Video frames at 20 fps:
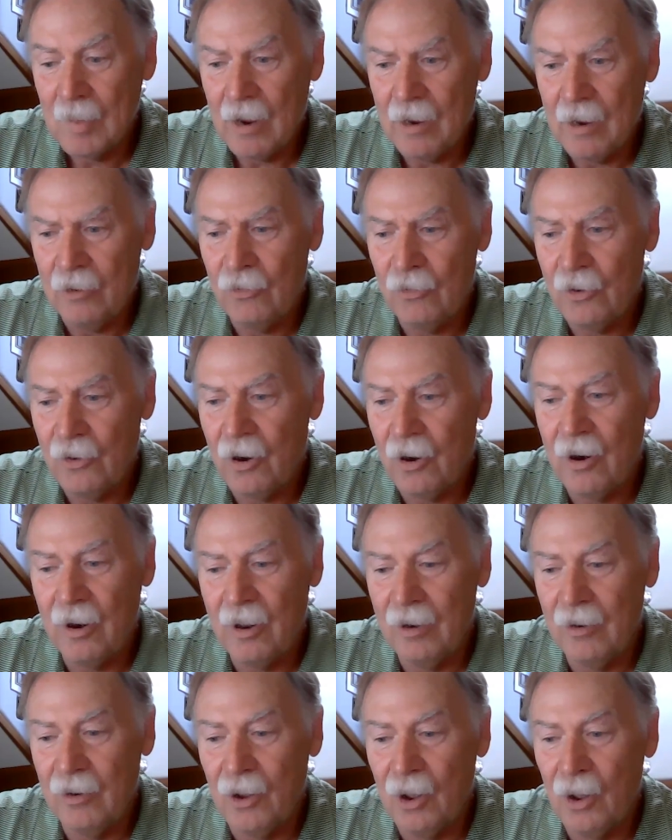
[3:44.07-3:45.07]
I
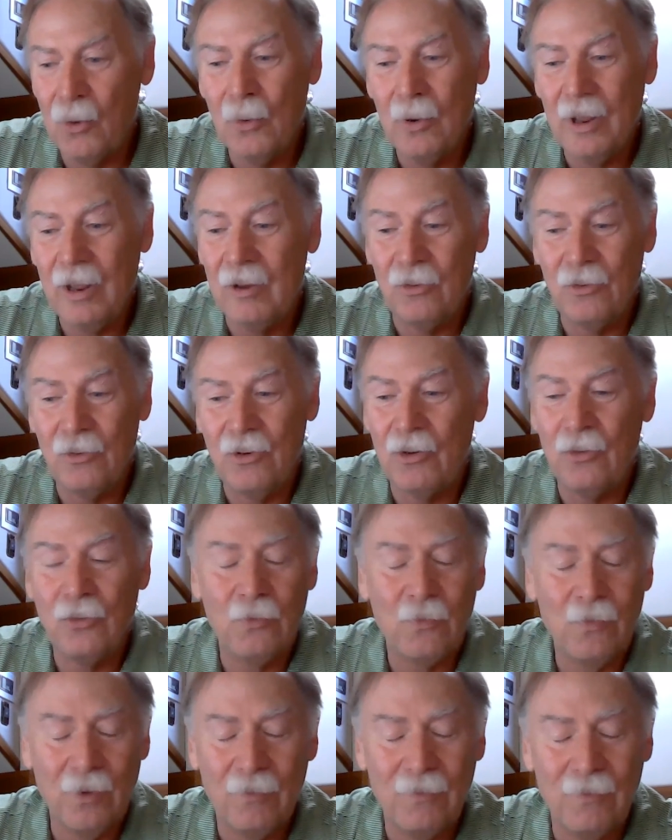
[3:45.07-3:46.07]
started coding
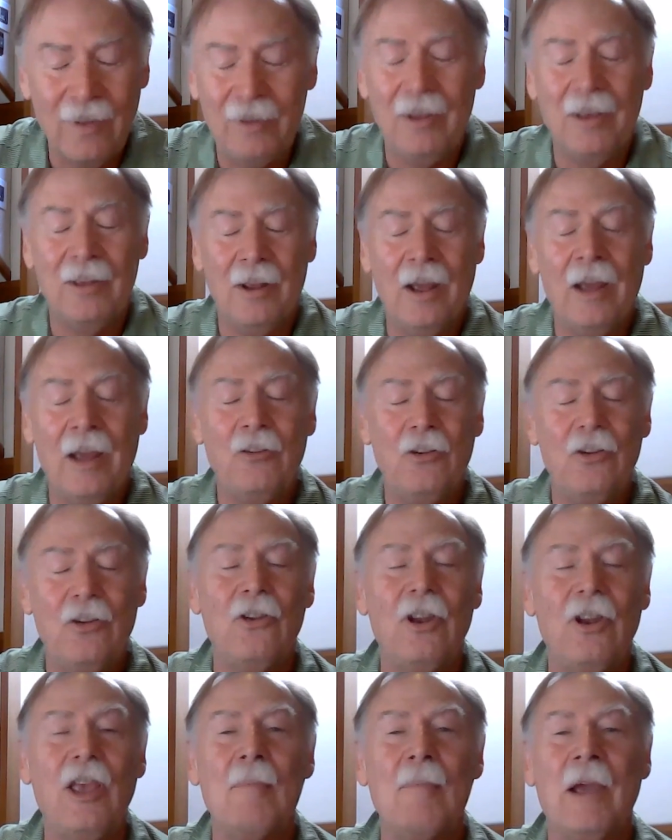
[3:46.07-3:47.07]
just
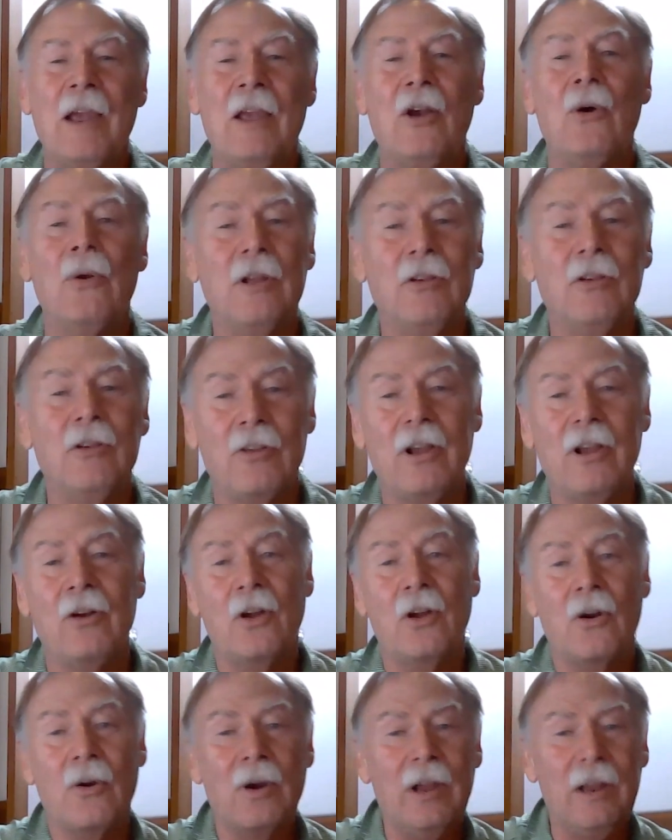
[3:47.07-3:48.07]
to keep my coding skill
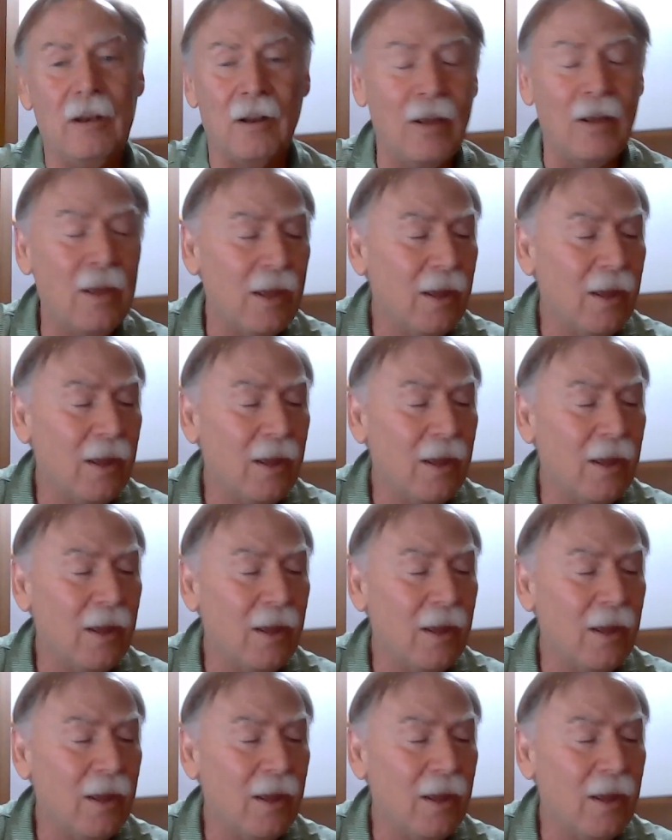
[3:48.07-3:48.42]
current